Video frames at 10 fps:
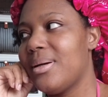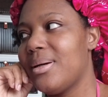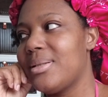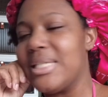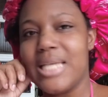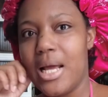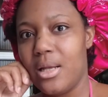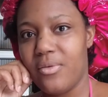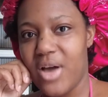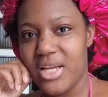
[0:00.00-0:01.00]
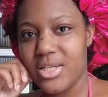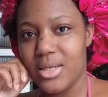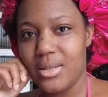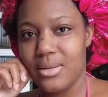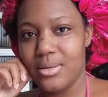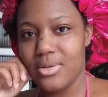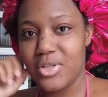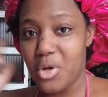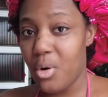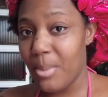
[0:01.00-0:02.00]
deciding if I should
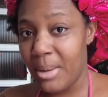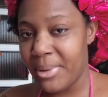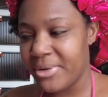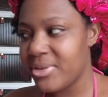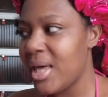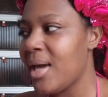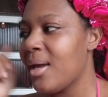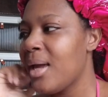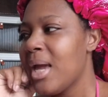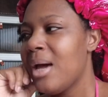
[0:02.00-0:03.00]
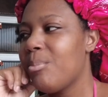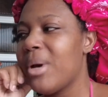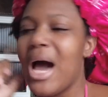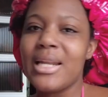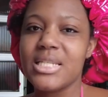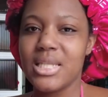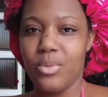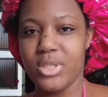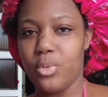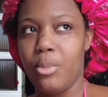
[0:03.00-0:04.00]
just go on my birthday. But honestly,
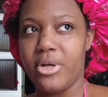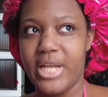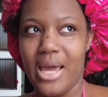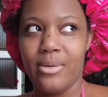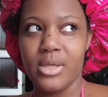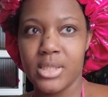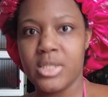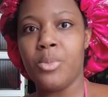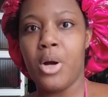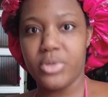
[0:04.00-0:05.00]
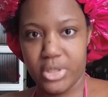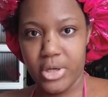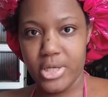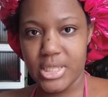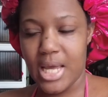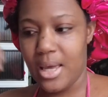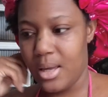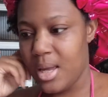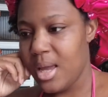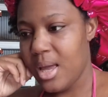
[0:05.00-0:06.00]
what's one more day? Because tomorrow's
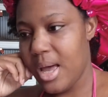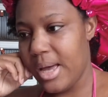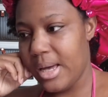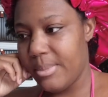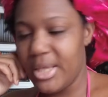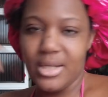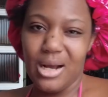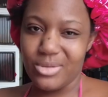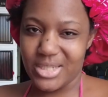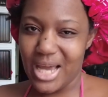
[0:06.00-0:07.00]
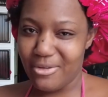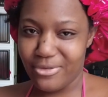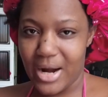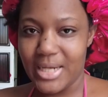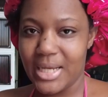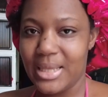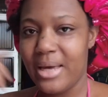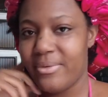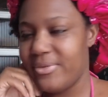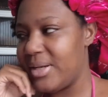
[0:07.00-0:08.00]
Thursday. And then I'll just have Friday
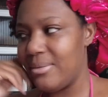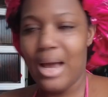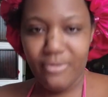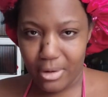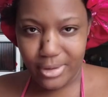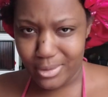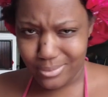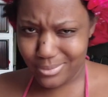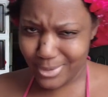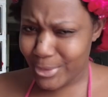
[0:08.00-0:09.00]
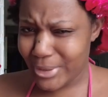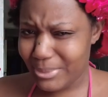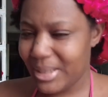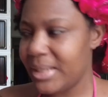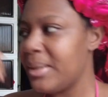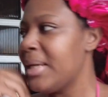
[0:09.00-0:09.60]
left. And I've already, you know what I mean?